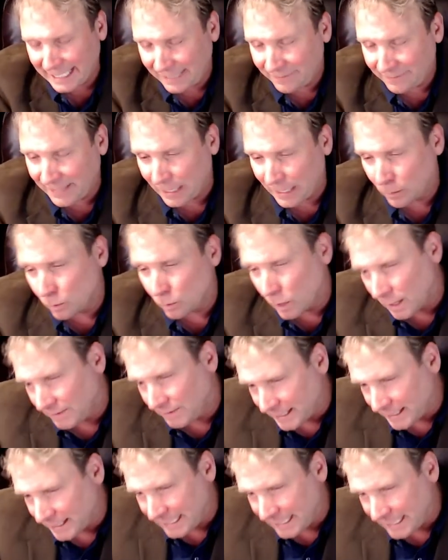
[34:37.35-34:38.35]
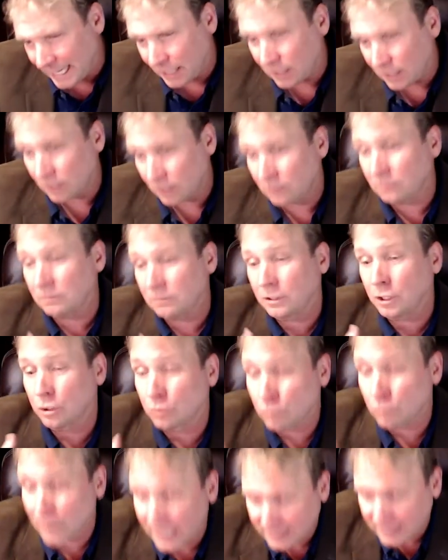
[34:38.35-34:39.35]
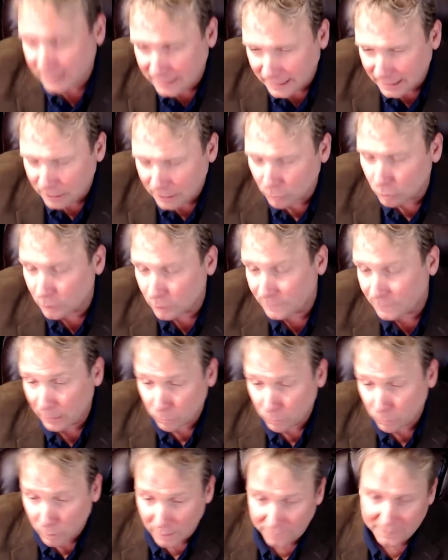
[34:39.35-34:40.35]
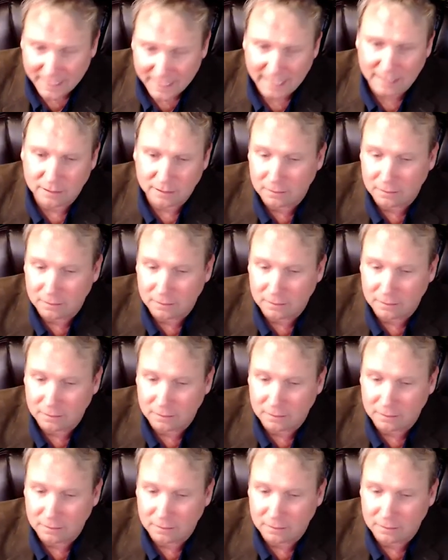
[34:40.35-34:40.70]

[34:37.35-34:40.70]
If they want the debt corrected, or if they want that,